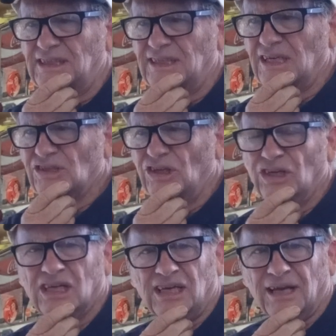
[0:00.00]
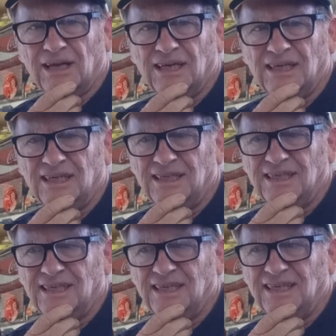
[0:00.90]
it doesn't look like
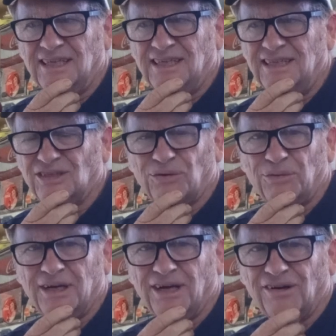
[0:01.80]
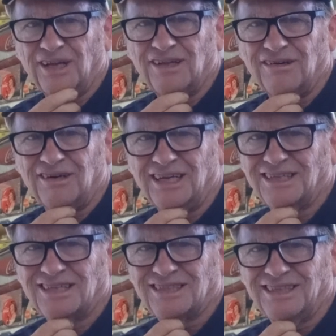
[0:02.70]
he's a 300 hitter. It
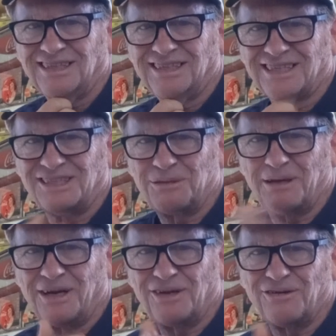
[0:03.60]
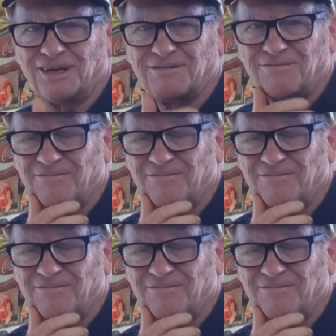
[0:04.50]
doesn't, because he's been under it.